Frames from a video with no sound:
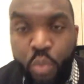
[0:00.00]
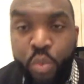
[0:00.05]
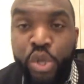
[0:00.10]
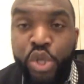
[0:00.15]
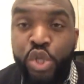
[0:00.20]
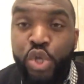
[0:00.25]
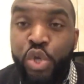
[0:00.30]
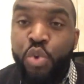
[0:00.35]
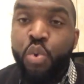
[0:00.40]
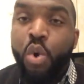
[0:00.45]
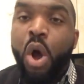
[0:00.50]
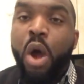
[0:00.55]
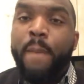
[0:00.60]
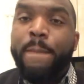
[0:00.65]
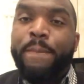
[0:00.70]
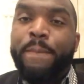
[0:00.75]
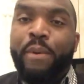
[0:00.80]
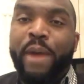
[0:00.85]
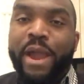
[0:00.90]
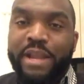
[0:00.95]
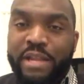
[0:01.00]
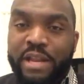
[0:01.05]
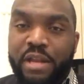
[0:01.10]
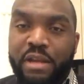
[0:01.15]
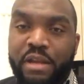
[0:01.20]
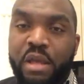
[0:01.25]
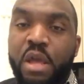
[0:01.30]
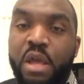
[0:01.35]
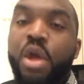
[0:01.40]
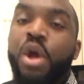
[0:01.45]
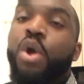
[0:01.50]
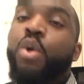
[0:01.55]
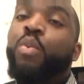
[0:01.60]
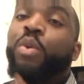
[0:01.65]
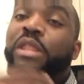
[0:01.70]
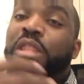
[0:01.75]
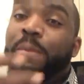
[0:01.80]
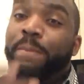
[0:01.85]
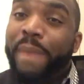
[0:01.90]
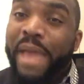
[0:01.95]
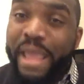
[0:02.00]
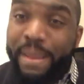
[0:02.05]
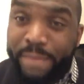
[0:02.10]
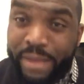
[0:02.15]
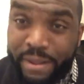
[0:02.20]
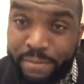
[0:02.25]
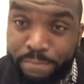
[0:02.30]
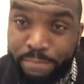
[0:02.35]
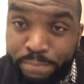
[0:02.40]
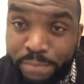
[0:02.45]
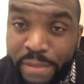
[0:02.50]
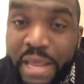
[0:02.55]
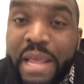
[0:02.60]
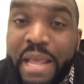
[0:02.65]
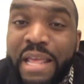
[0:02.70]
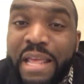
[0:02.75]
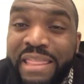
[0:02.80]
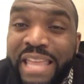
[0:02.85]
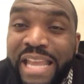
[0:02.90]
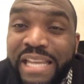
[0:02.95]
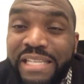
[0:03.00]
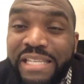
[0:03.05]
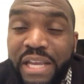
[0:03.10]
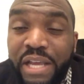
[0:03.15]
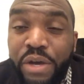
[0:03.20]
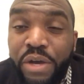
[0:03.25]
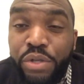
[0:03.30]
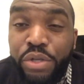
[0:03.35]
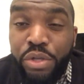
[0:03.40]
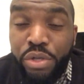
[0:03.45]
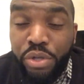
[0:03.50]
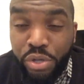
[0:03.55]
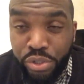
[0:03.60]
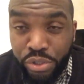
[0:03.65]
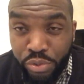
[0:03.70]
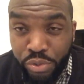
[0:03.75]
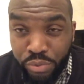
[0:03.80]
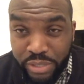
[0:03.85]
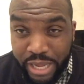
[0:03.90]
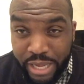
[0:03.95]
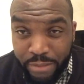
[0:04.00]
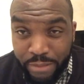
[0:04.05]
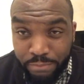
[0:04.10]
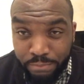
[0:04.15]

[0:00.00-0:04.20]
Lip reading: When you are pregnant with a baby, they tell you your due date.